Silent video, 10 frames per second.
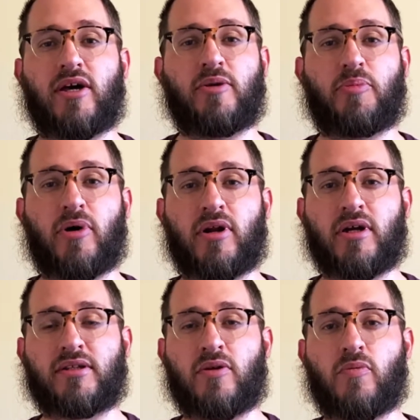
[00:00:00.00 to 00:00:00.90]
the
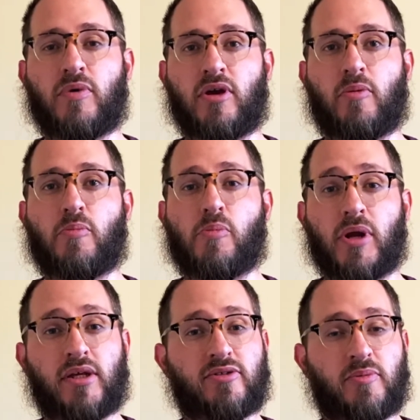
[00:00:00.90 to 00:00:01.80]
product that we are
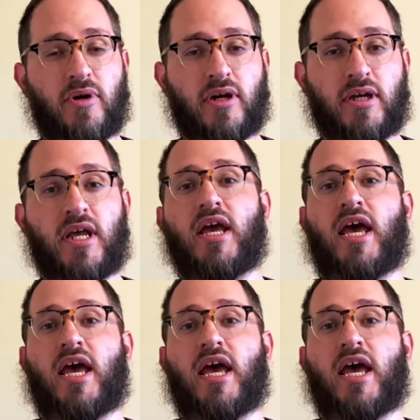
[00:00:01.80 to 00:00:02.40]
bringing to market